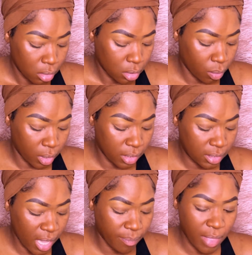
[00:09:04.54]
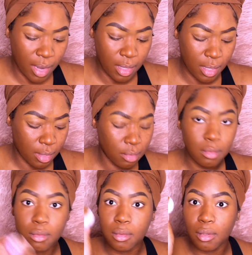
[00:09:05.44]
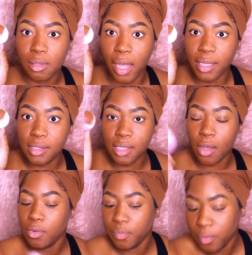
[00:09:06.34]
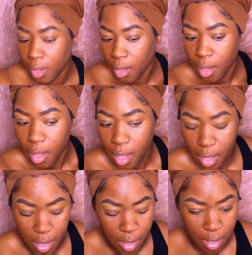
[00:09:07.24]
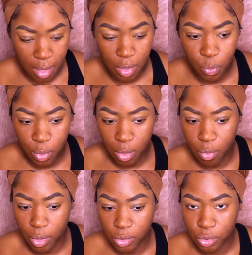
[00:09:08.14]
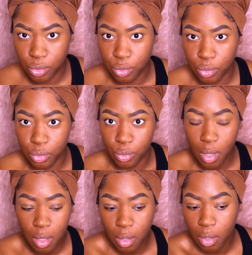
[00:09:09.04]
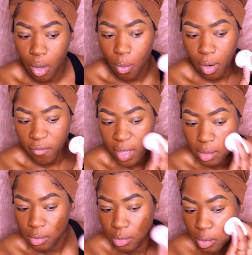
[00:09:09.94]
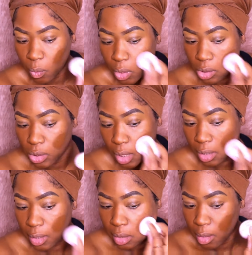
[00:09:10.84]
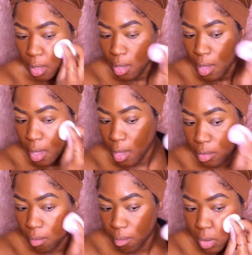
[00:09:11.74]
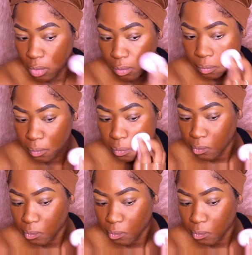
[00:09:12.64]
So we're going to tap that in like so. And we're going to go on our face. And we're going to start again in the middle.